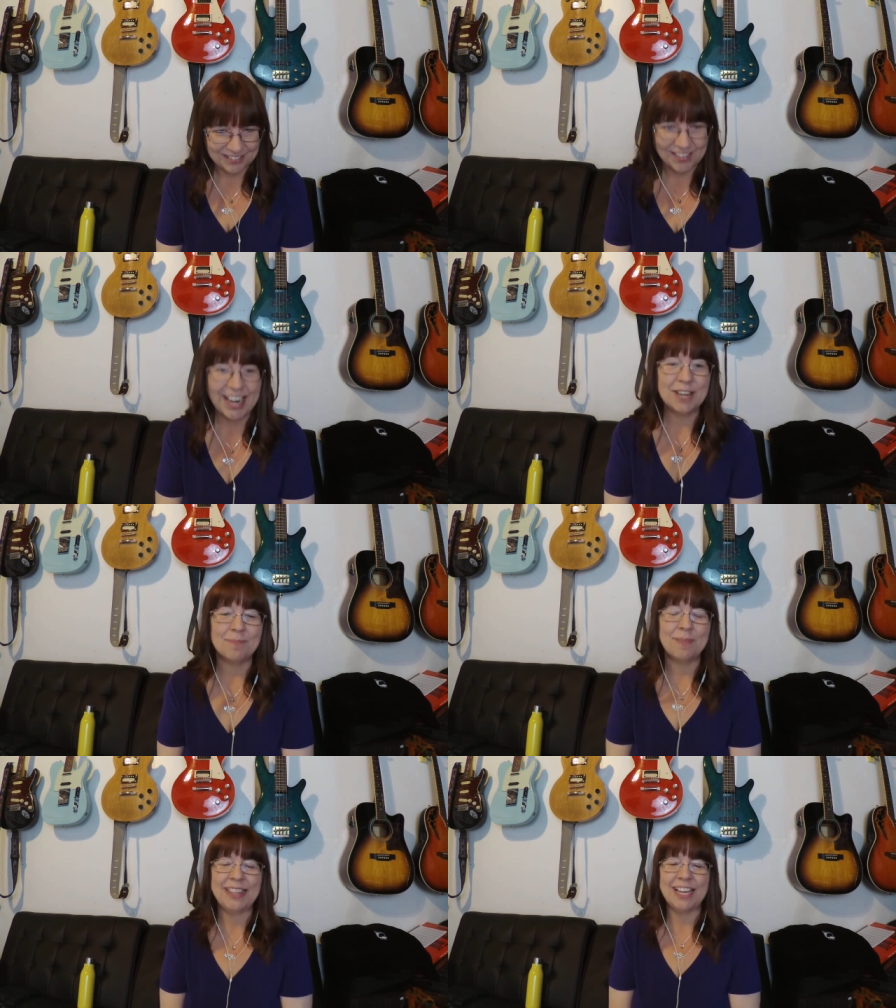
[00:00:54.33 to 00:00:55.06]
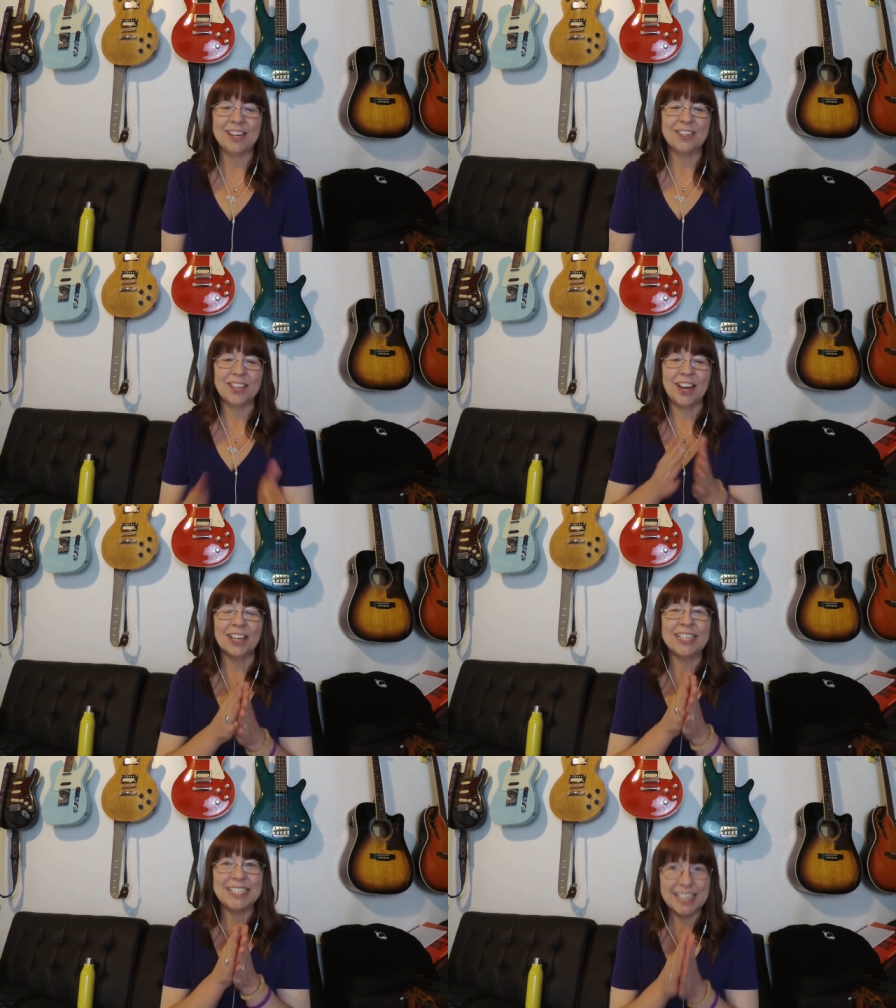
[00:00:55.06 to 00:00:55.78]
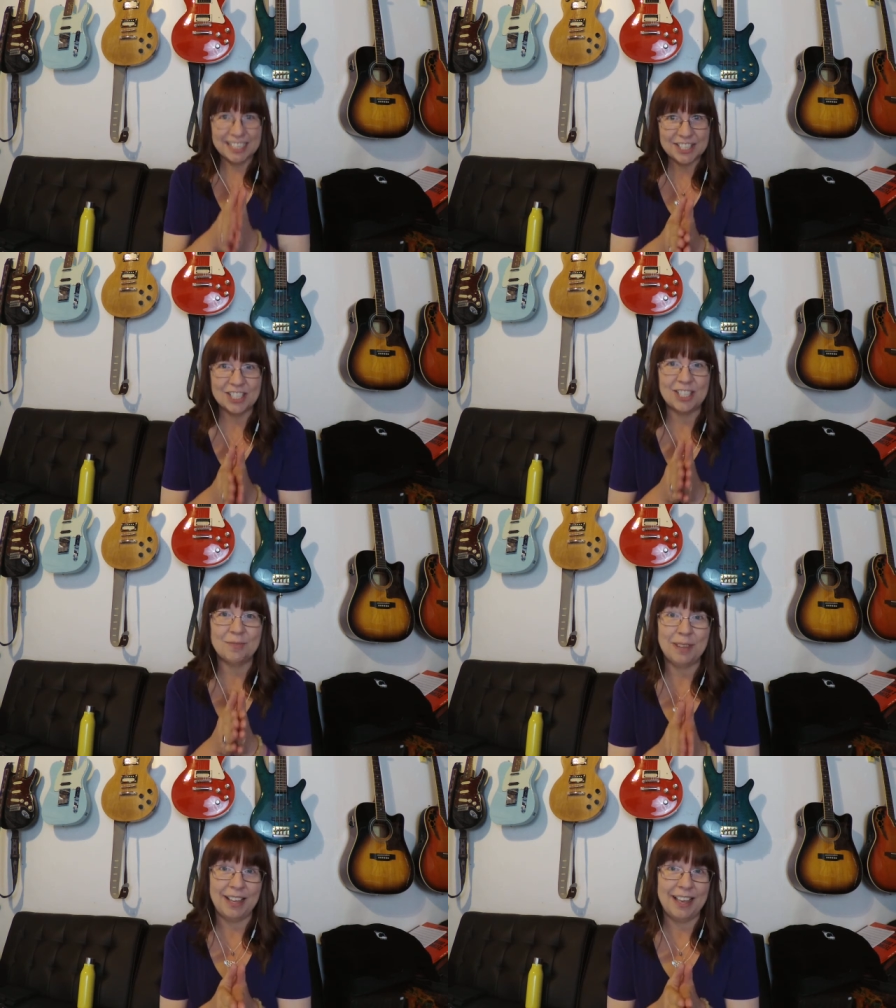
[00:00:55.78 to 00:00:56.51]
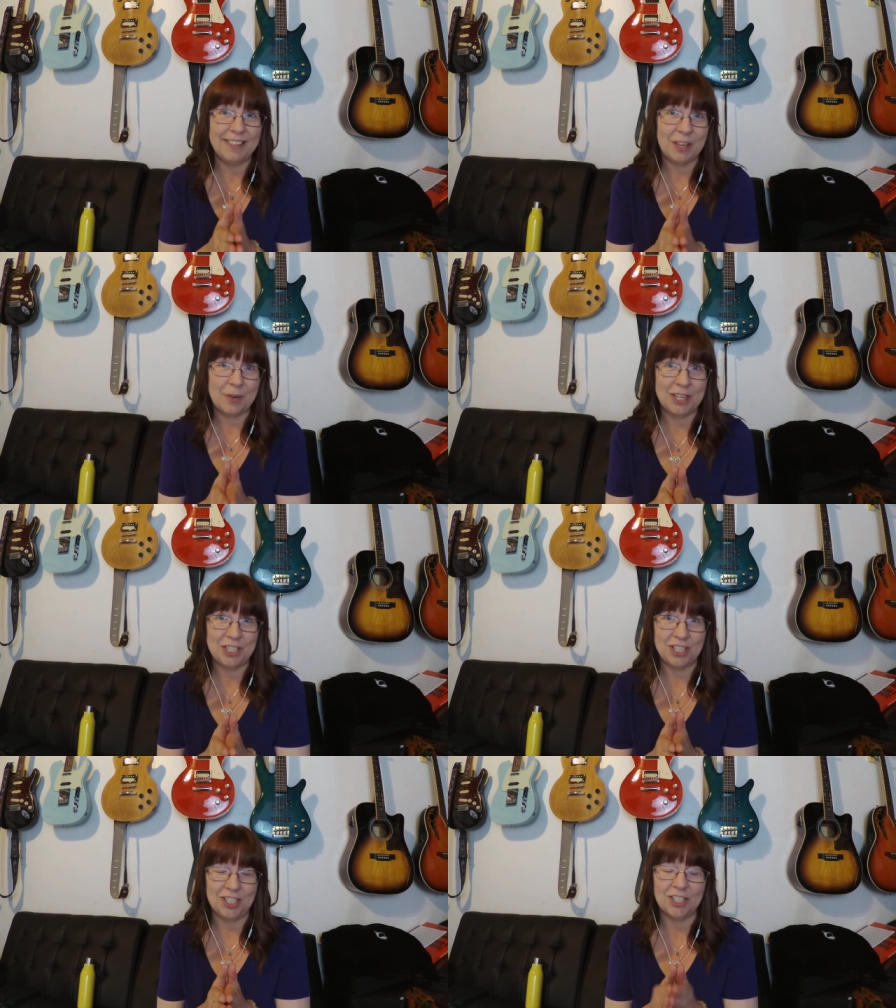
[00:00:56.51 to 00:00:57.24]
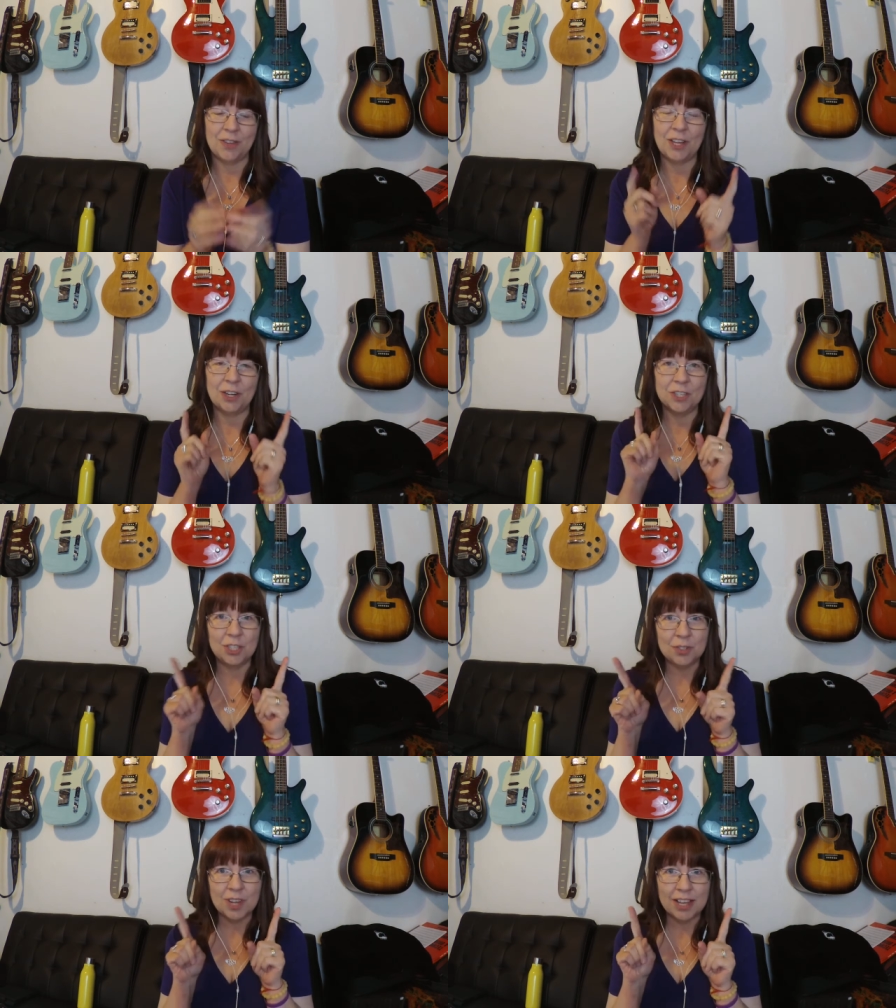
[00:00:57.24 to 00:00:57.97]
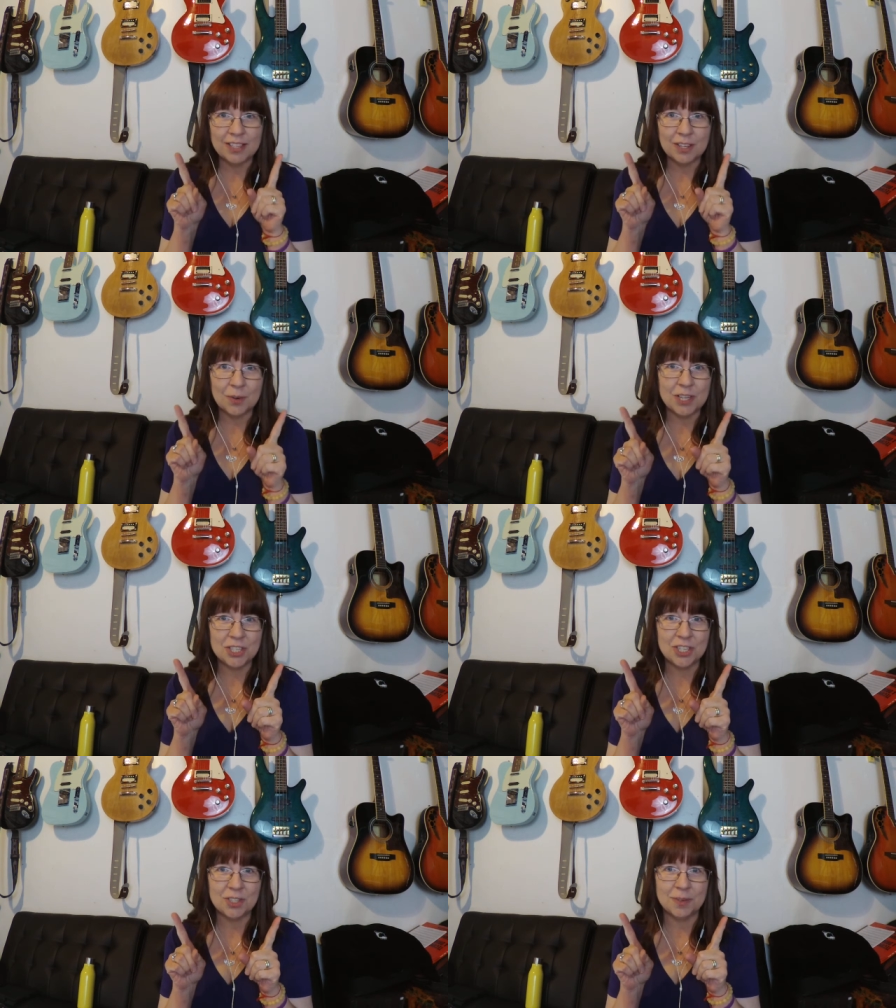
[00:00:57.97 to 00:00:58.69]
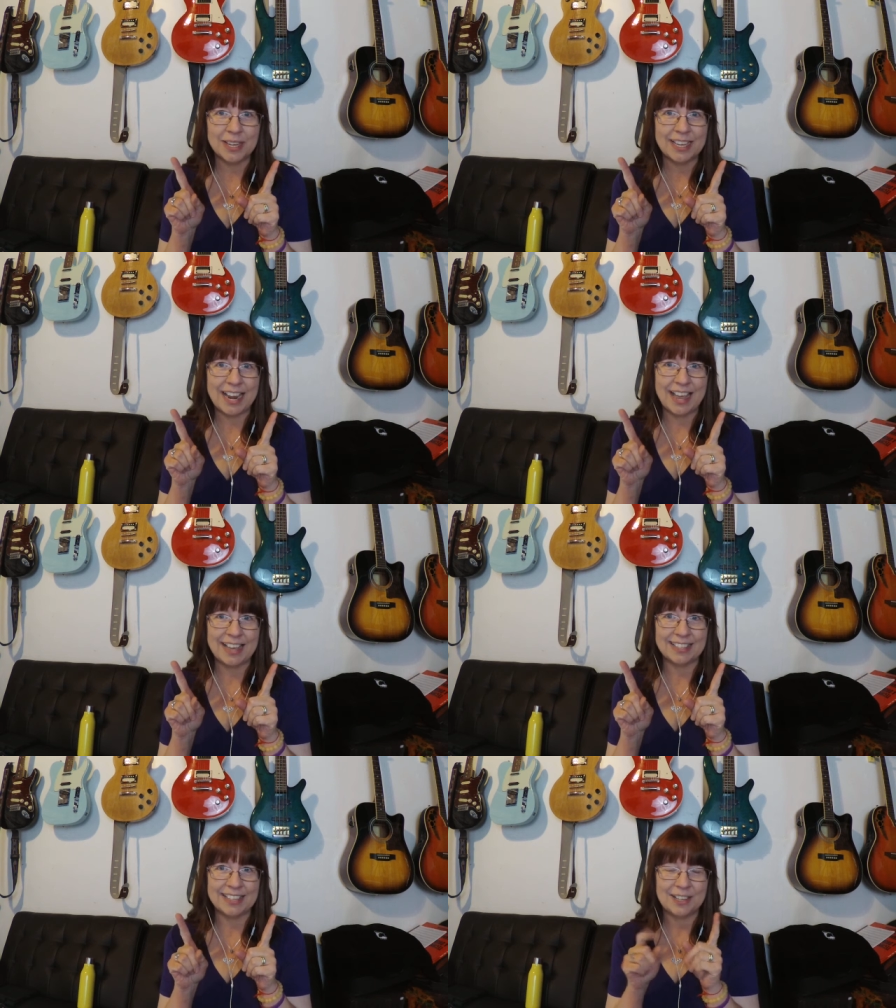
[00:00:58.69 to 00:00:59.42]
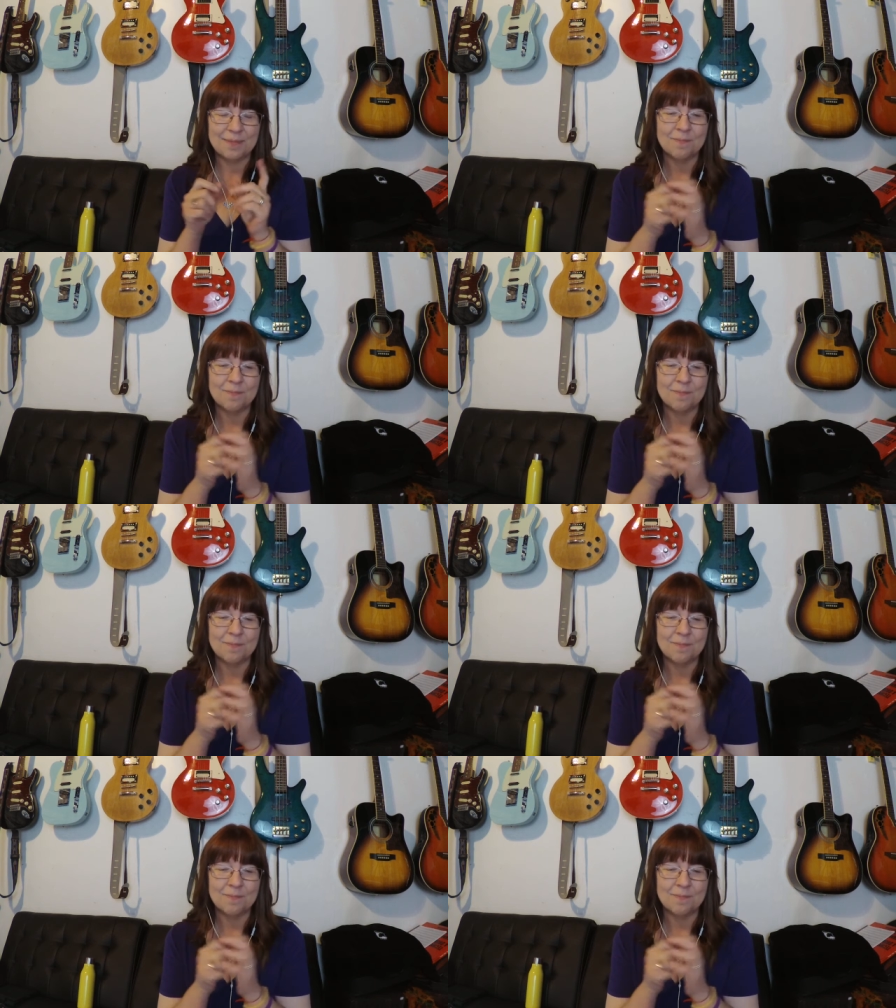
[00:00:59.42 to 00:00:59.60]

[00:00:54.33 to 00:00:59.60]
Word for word: right? But there's our intention behind the question. So there are two kinds of questions we can ask